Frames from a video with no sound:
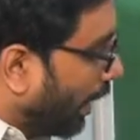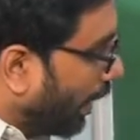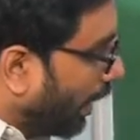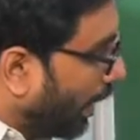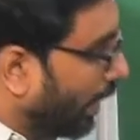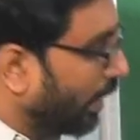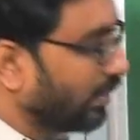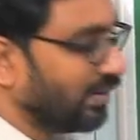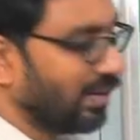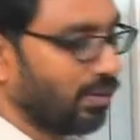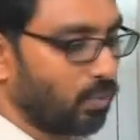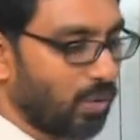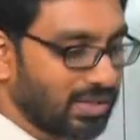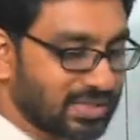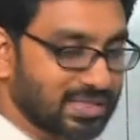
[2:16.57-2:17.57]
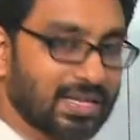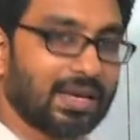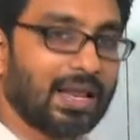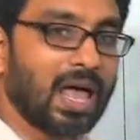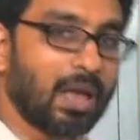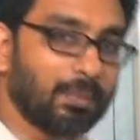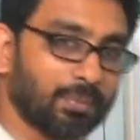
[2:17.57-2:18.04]
And once that
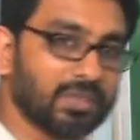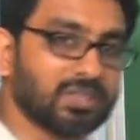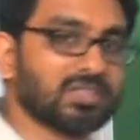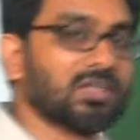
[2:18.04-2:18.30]
happens,